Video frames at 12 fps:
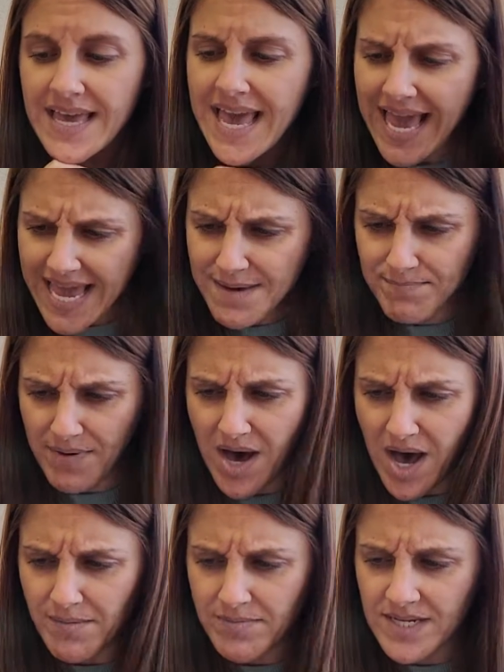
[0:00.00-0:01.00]
Hey,
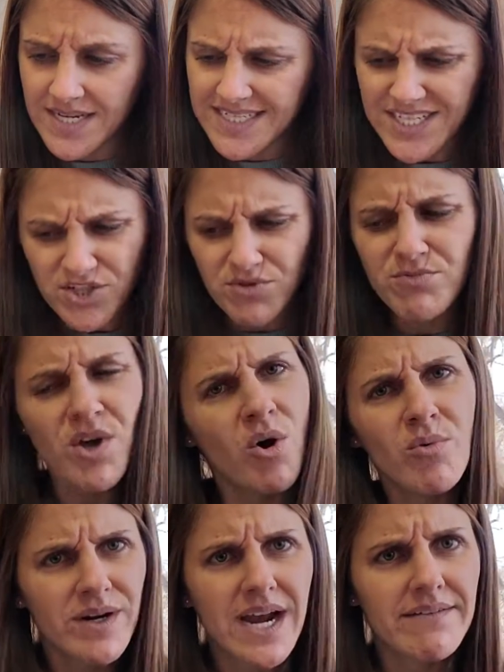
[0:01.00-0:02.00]
Bob, did you know
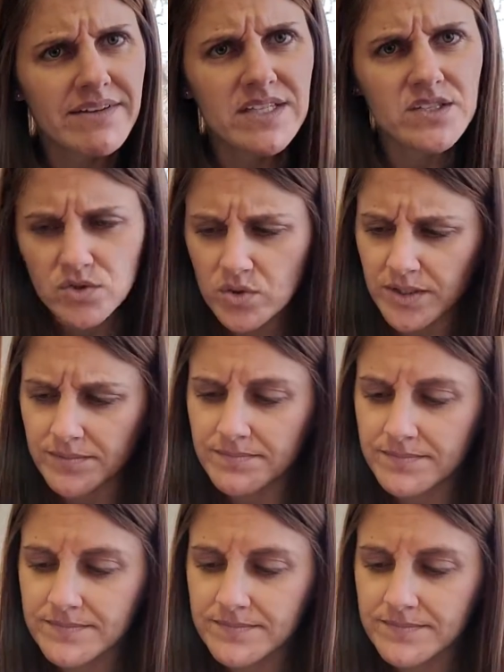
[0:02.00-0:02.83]
we're having a storm?